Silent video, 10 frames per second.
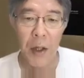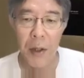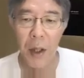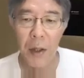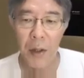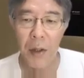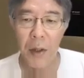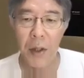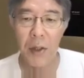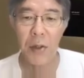Then
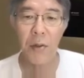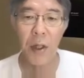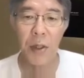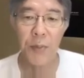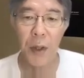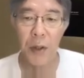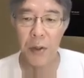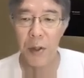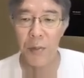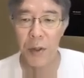this
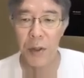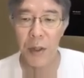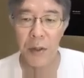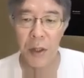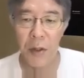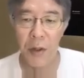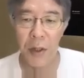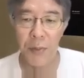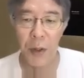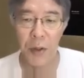corresponds, precisely
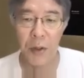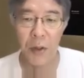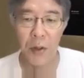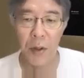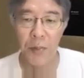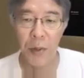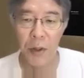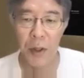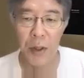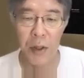corresponds to a
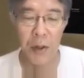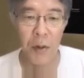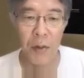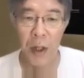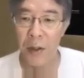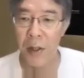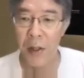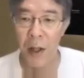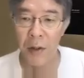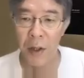process known as
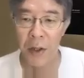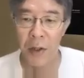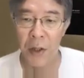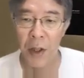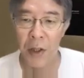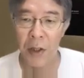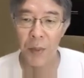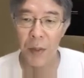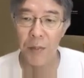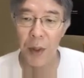Thouless charge
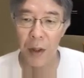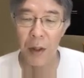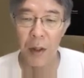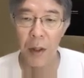pumping.